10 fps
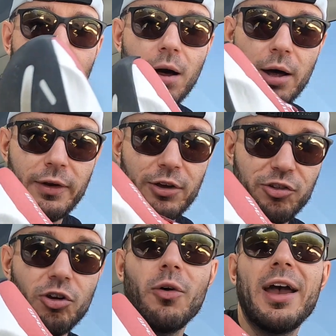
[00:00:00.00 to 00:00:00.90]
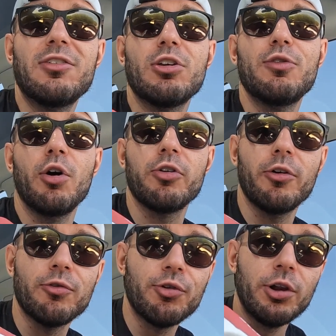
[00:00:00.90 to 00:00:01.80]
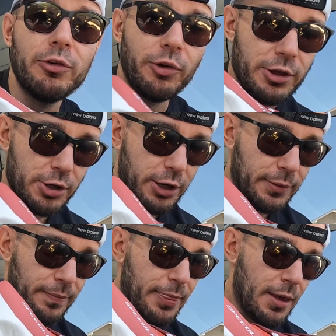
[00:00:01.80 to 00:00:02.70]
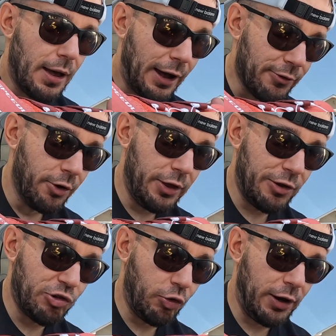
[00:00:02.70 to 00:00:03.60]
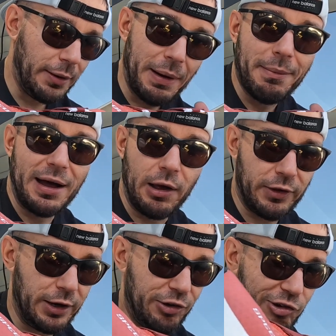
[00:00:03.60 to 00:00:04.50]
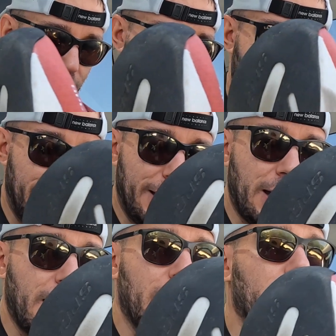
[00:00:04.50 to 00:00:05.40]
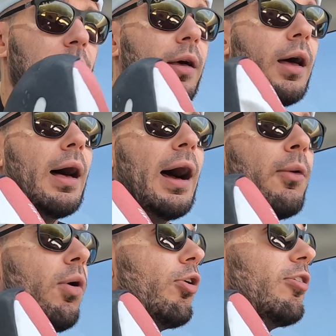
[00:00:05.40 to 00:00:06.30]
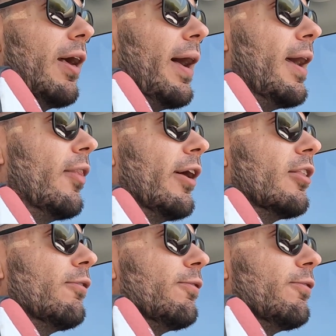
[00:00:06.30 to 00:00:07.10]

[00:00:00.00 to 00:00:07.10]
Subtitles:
on this shoe. It just feels really, really good. I really enjoyed my miles in this shoe. I will say, like,